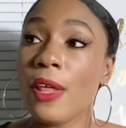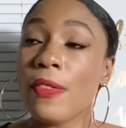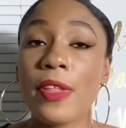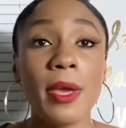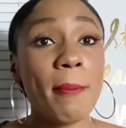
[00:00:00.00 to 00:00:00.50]

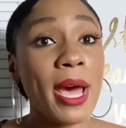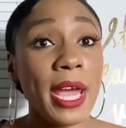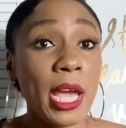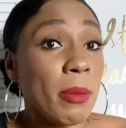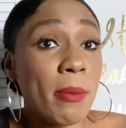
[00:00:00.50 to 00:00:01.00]
then
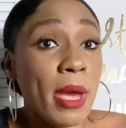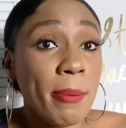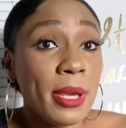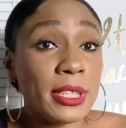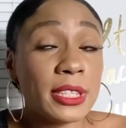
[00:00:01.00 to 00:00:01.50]
Miami might be
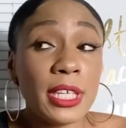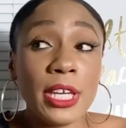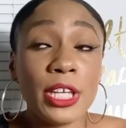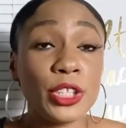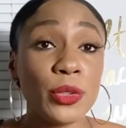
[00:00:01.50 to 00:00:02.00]
a city
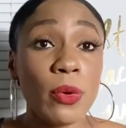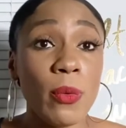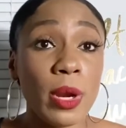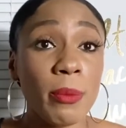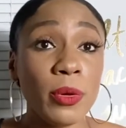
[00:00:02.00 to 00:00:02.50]
that you would want
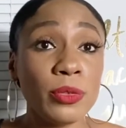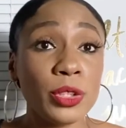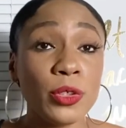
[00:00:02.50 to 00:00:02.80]
to move to,